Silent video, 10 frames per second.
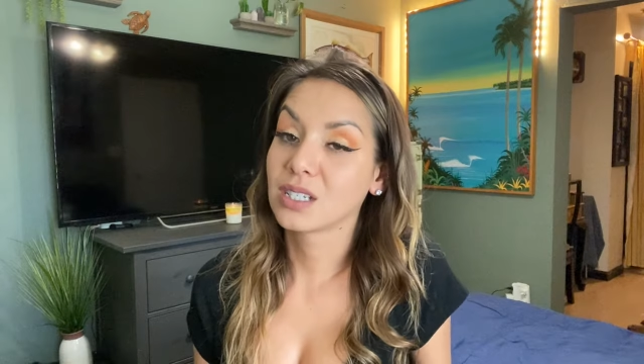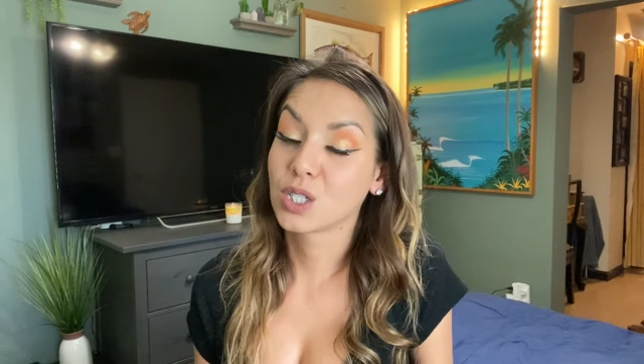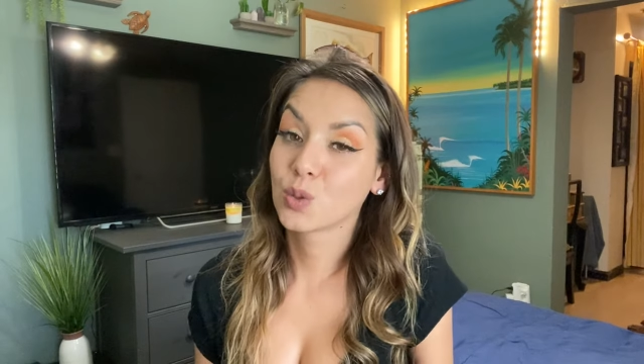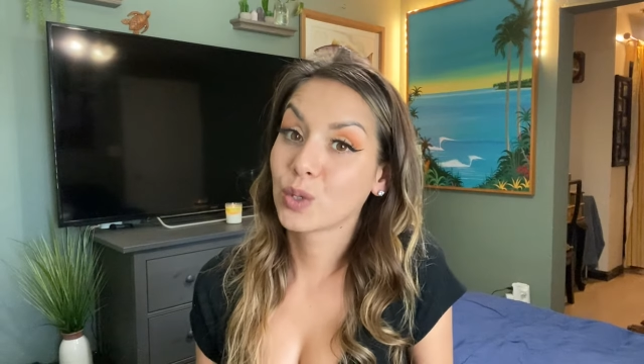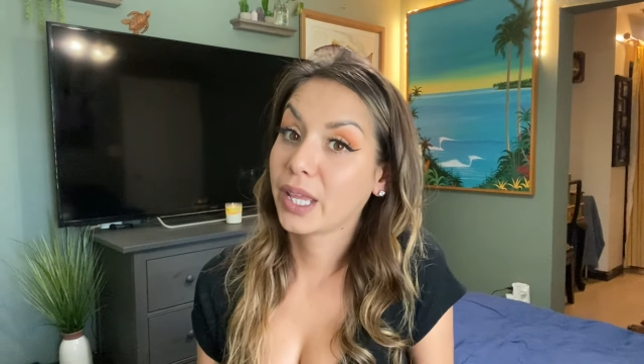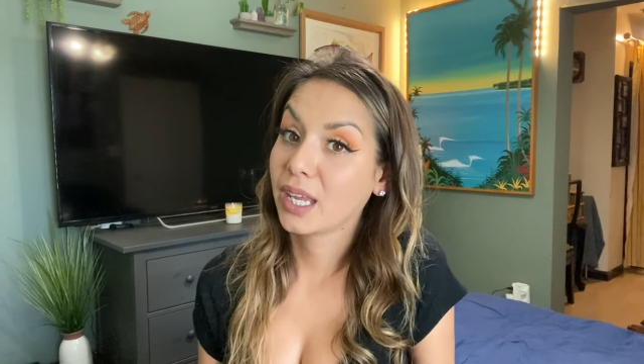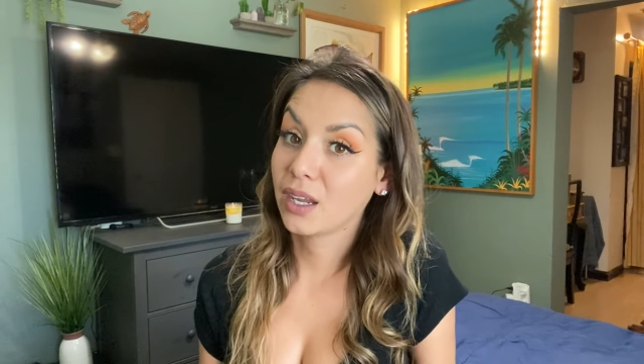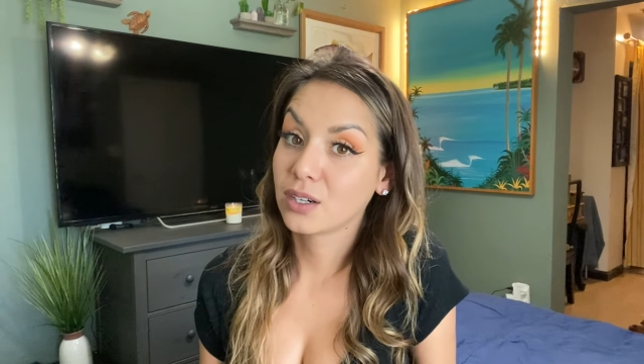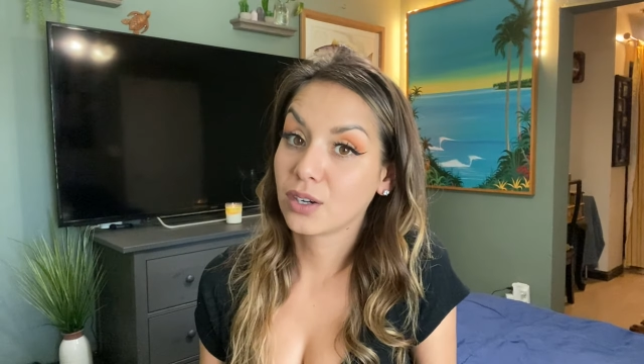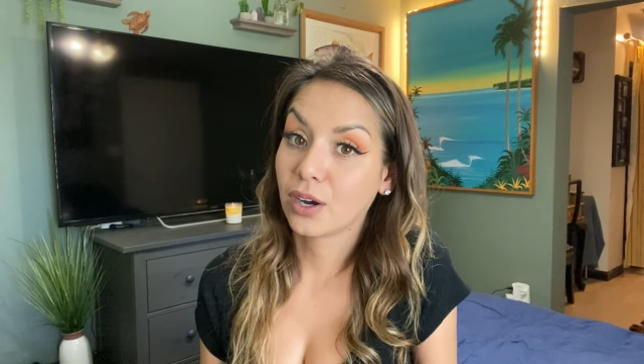is to really get
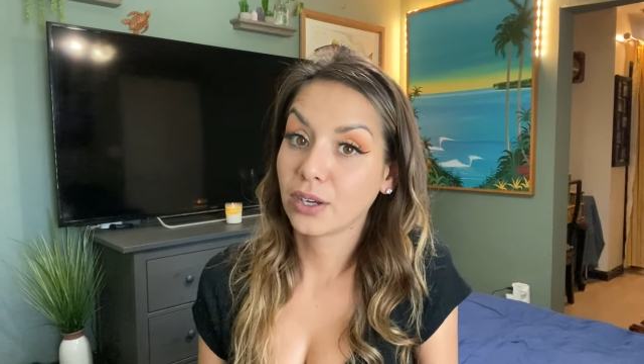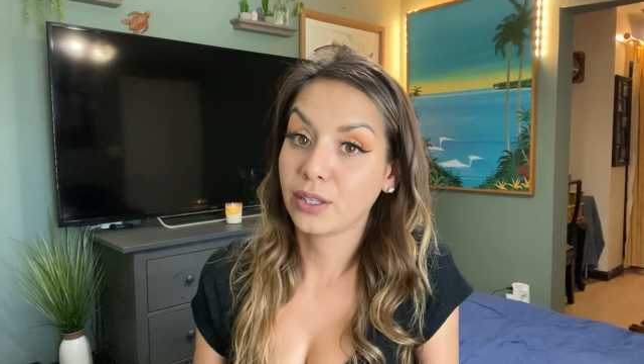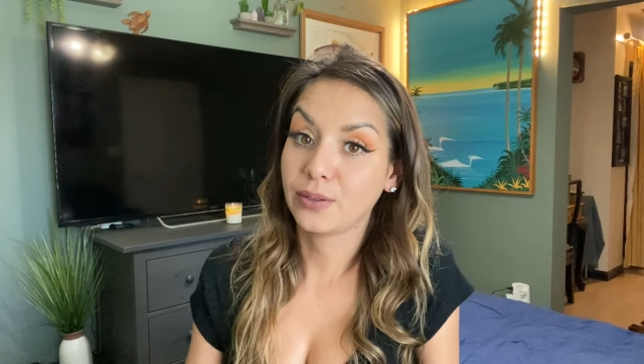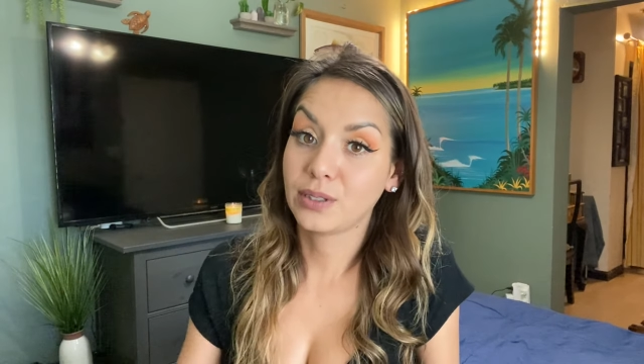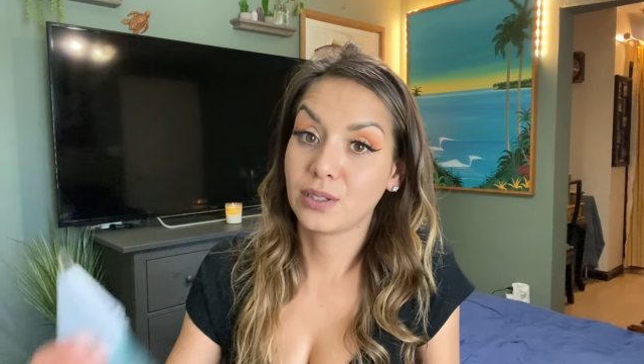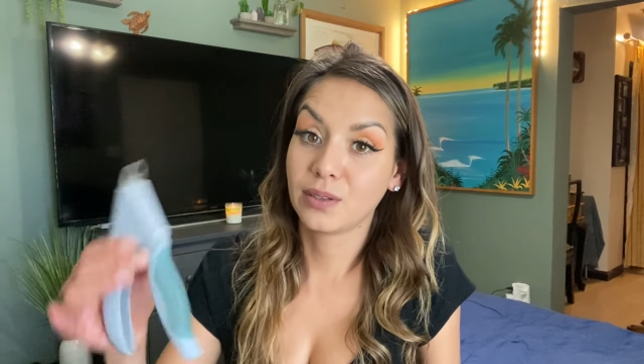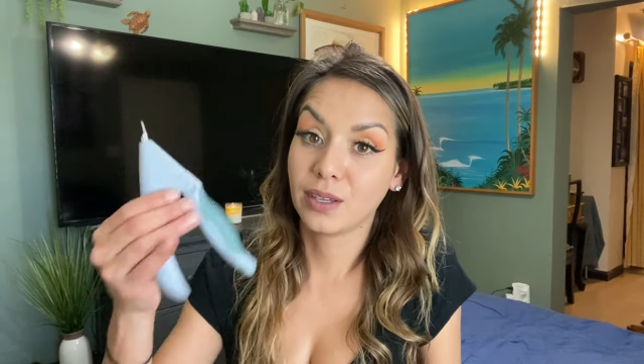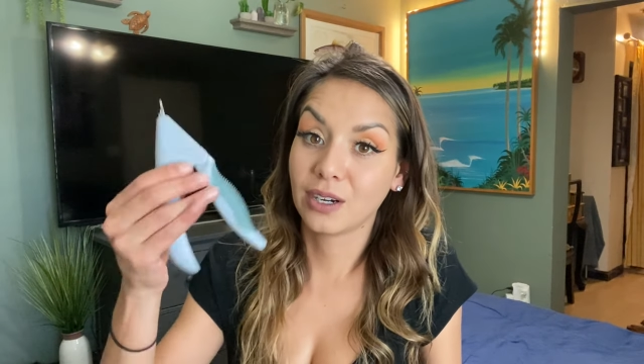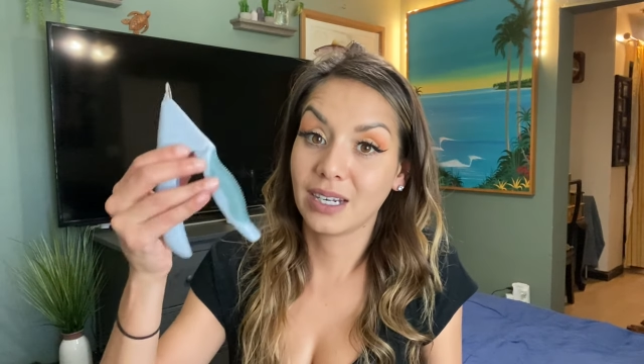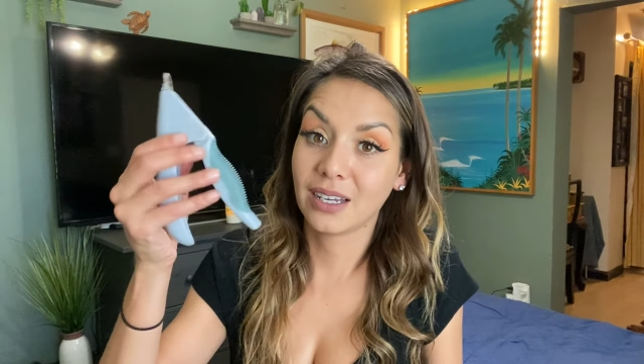your dog used to
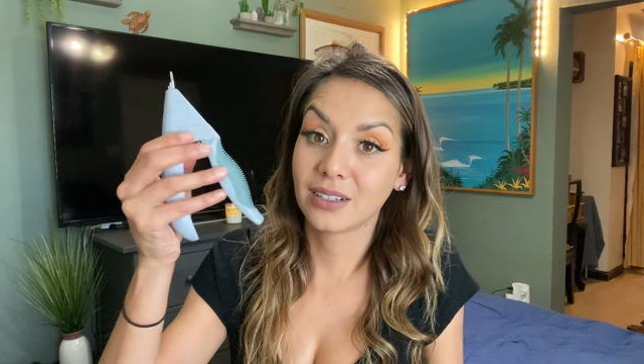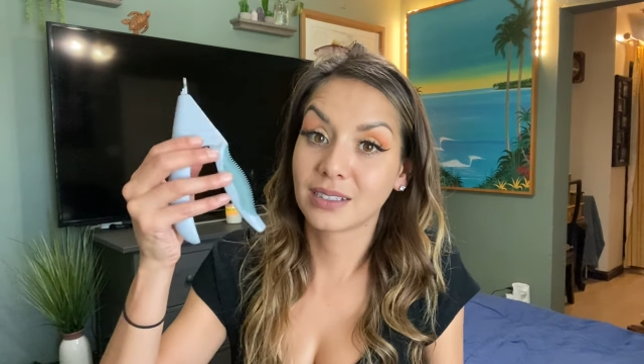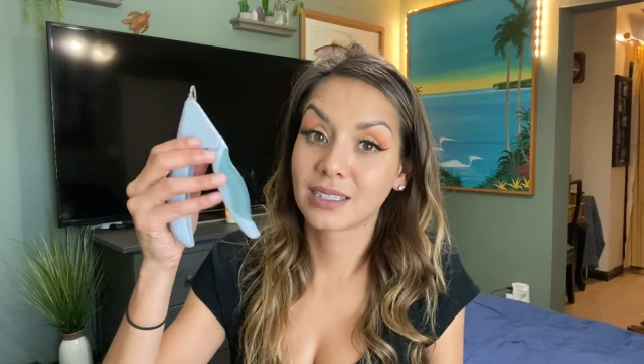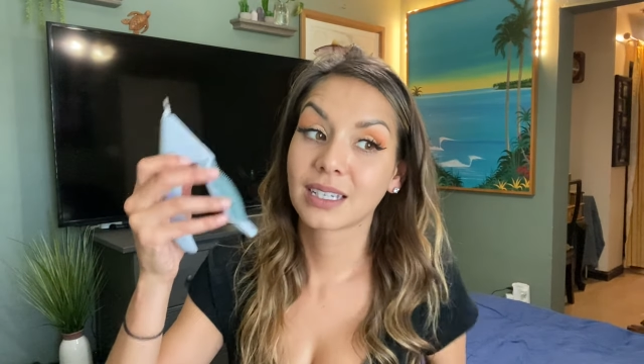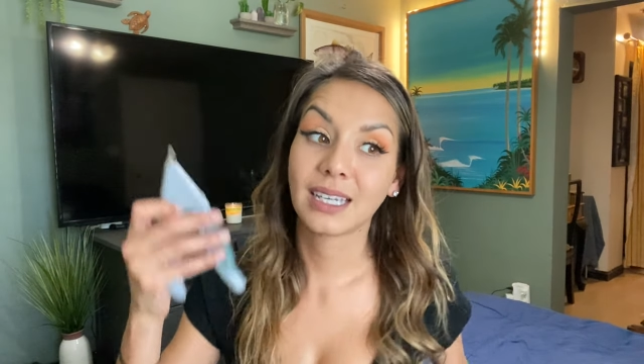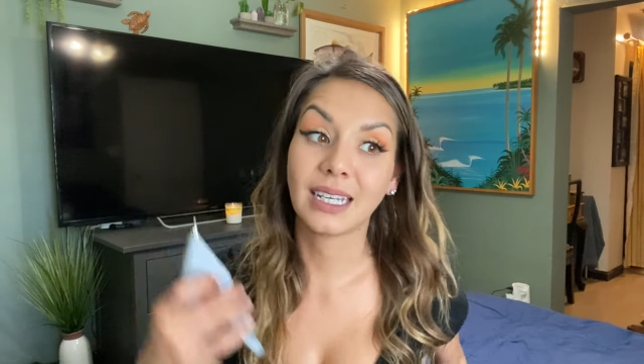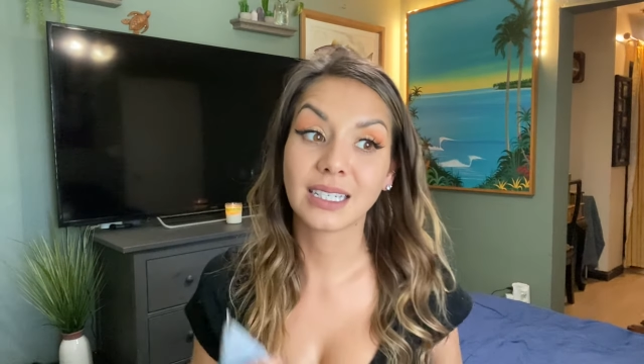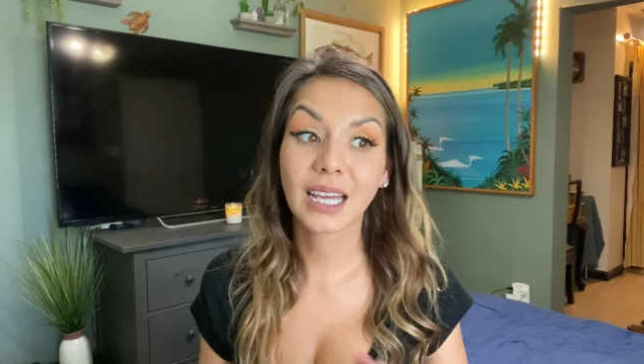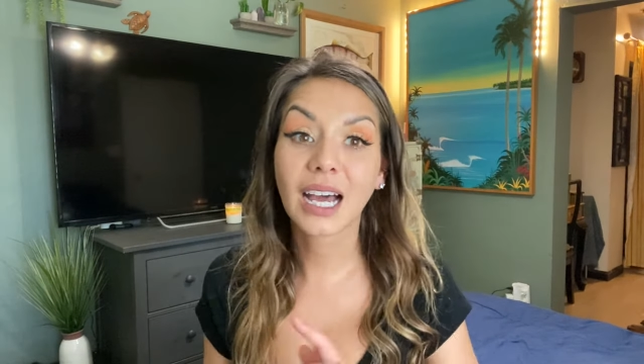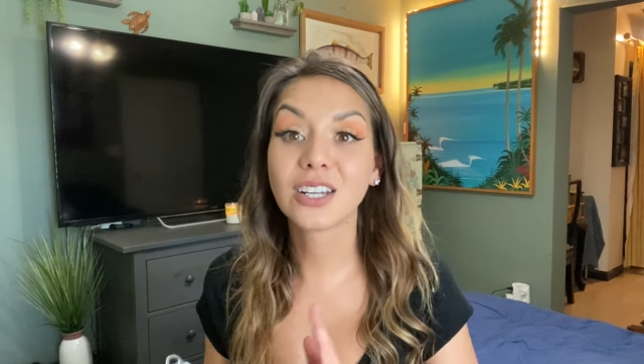their nails getting
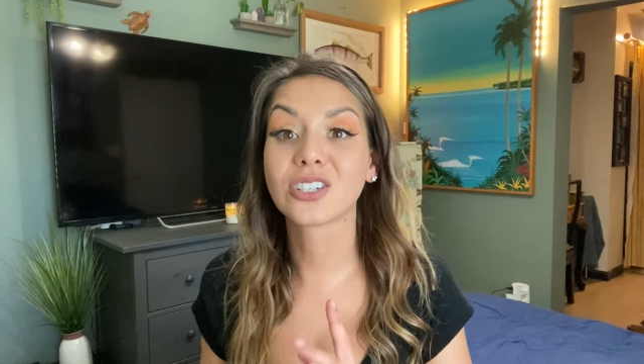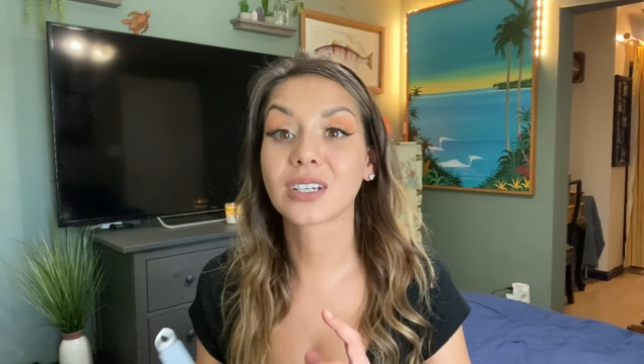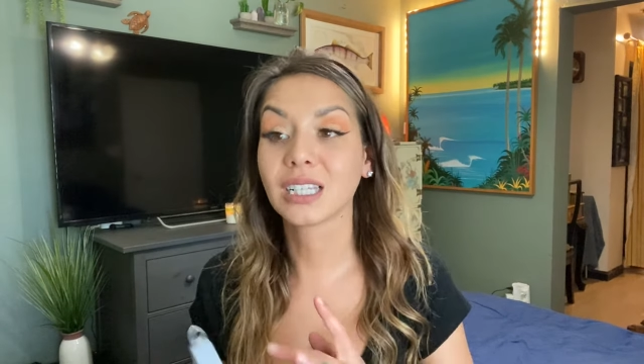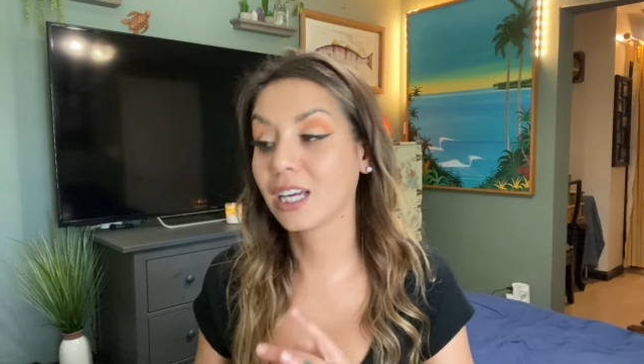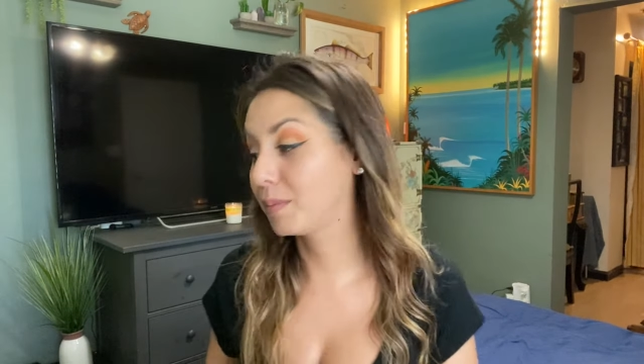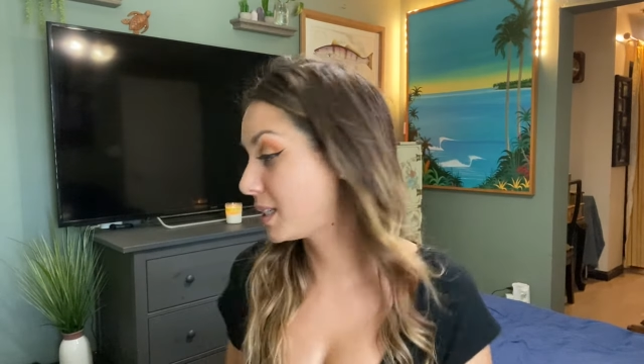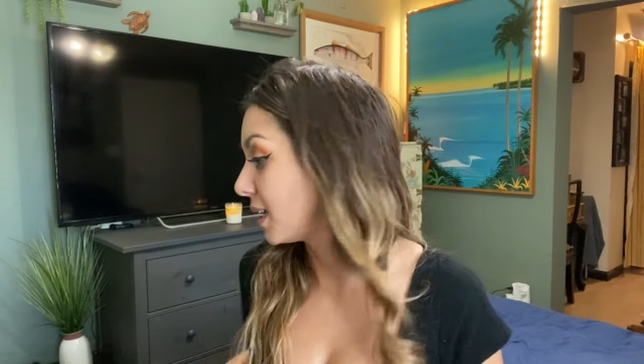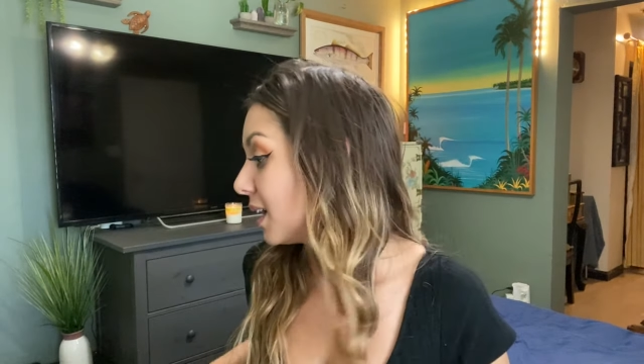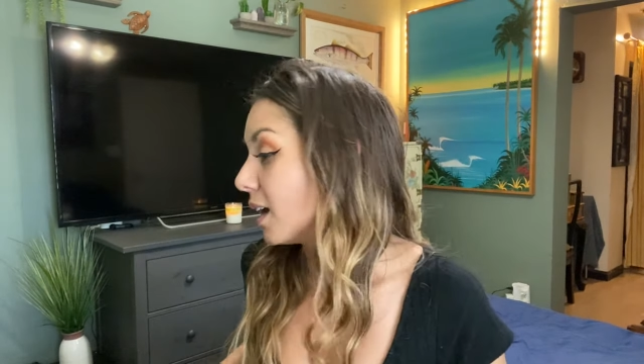touched, clipped.